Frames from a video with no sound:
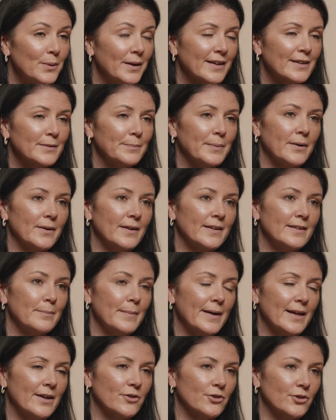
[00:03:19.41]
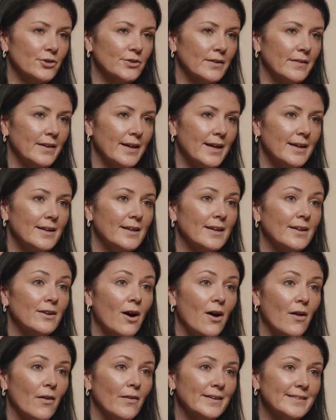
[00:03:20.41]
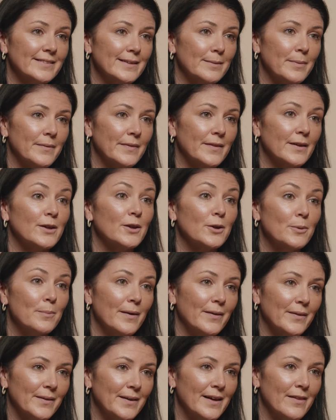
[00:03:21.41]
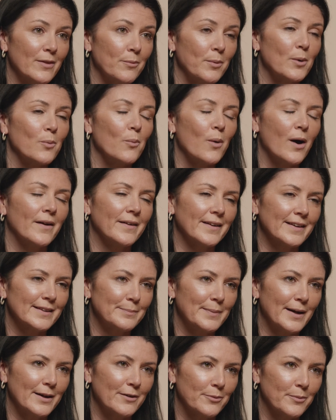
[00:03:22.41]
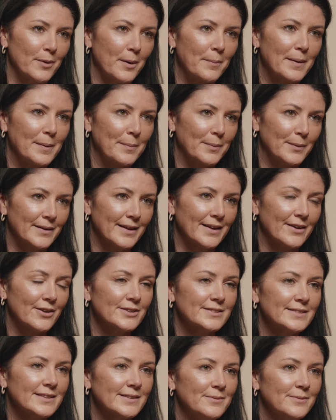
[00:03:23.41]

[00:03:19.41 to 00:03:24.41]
and experienced managers alike can all exhibit the humility that we want and expect from our people leaders.